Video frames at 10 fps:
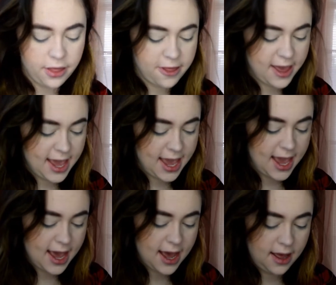
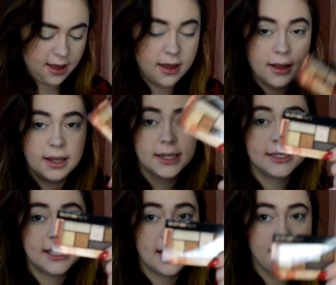the
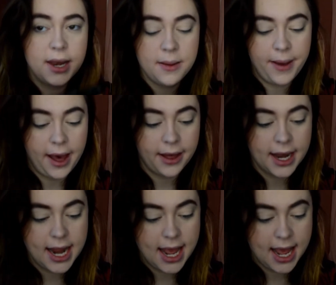City Mini
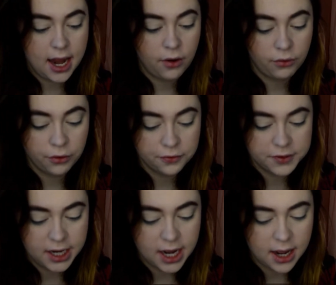palette in
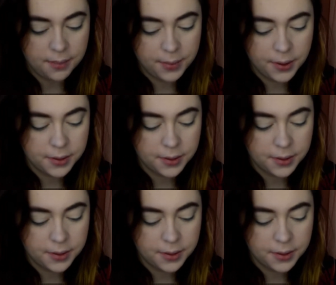Rooftop